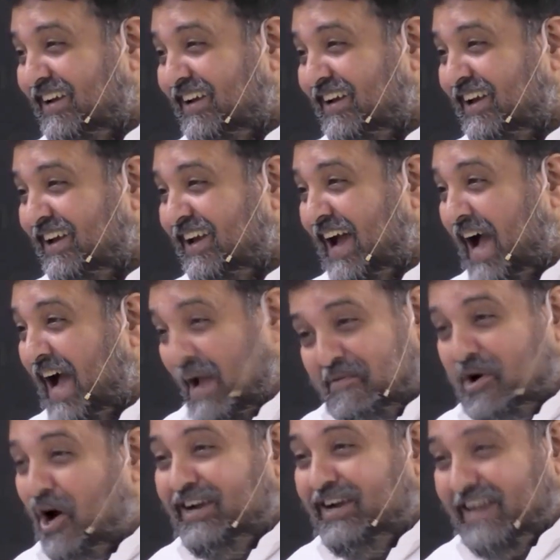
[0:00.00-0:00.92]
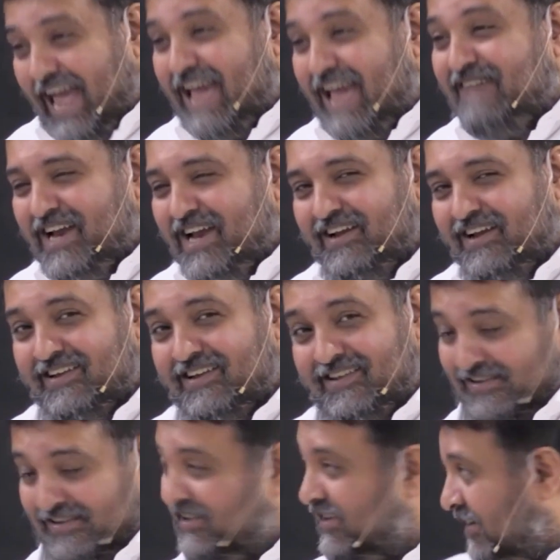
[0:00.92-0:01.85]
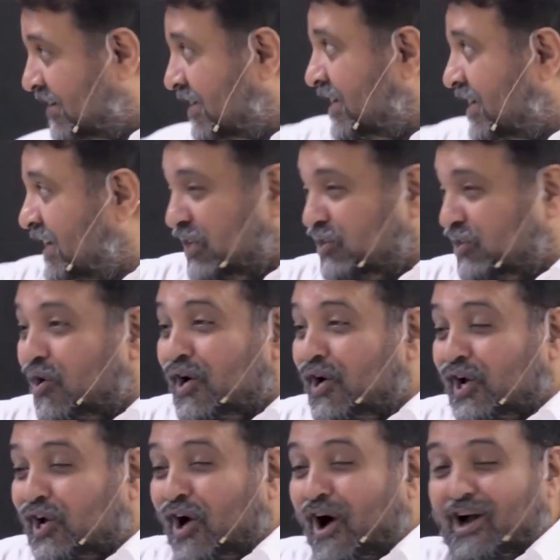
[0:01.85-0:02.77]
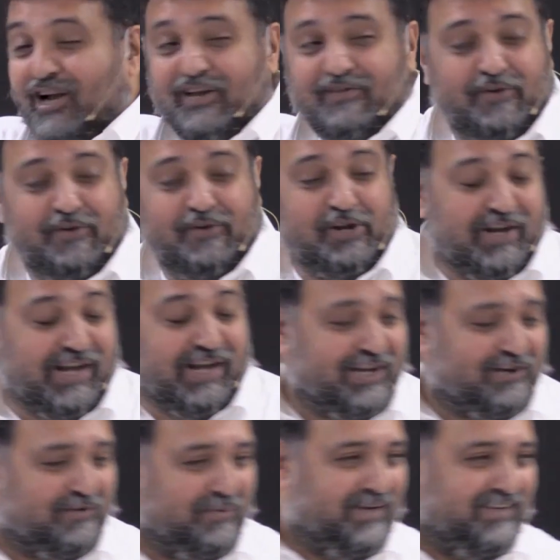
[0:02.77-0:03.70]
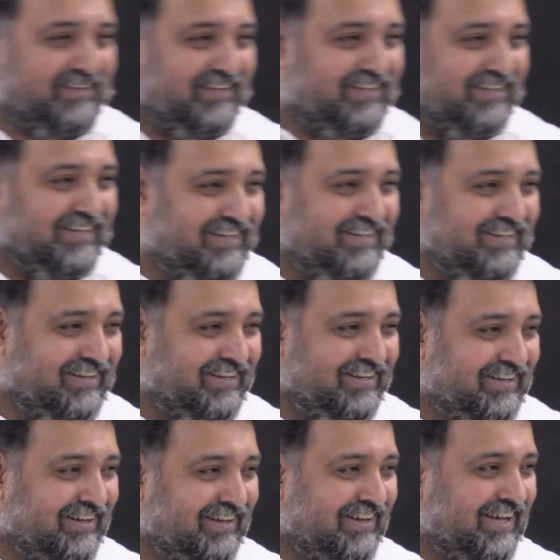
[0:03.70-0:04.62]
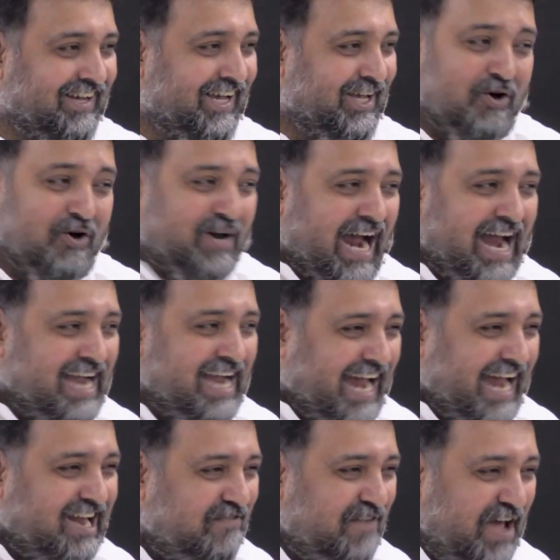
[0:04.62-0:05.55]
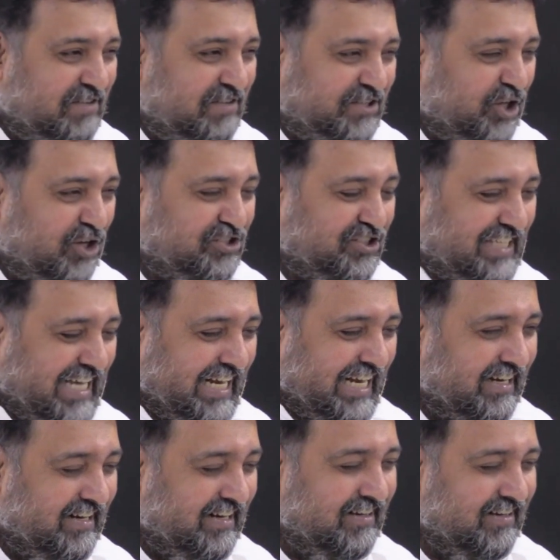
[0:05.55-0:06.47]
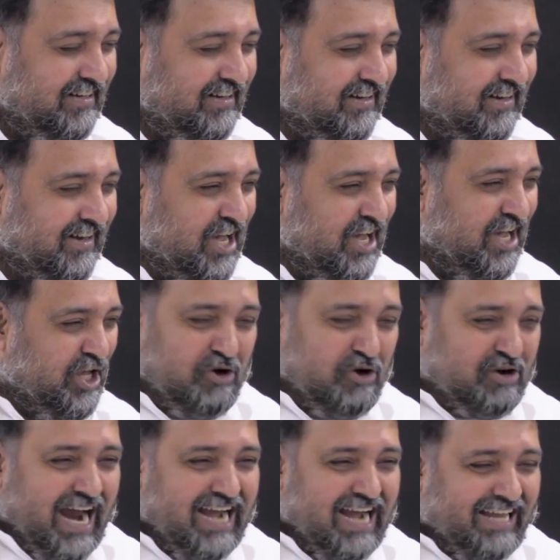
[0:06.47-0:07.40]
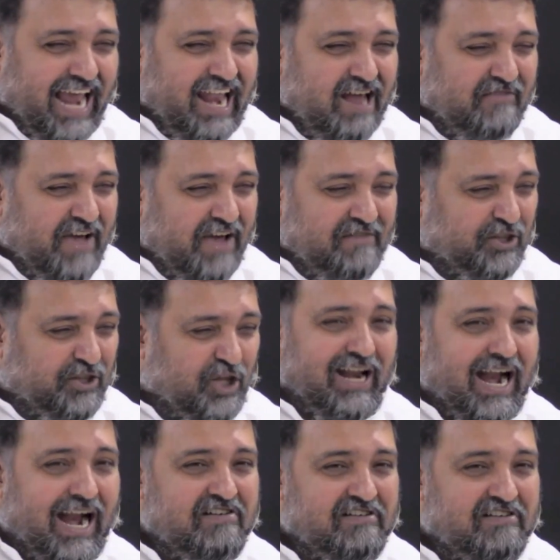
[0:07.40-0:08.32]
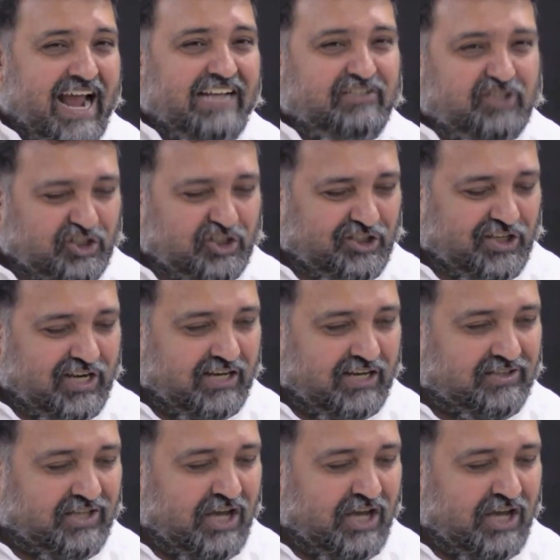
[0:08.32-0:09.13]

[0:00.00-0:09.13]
I'm going to heaven. He's going to call you for your iniquity. You can't get away with your sin. You can't get away with your unrighteousness.